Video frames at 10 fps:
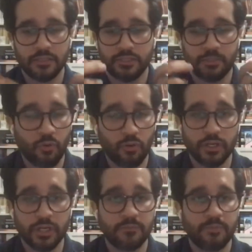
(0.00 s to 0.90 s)

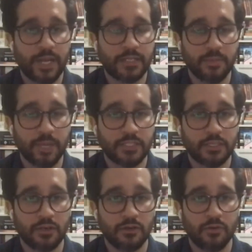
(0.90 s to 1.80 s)
deported back to
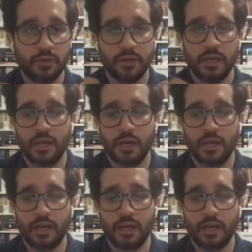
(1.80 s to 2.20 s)
Mexico.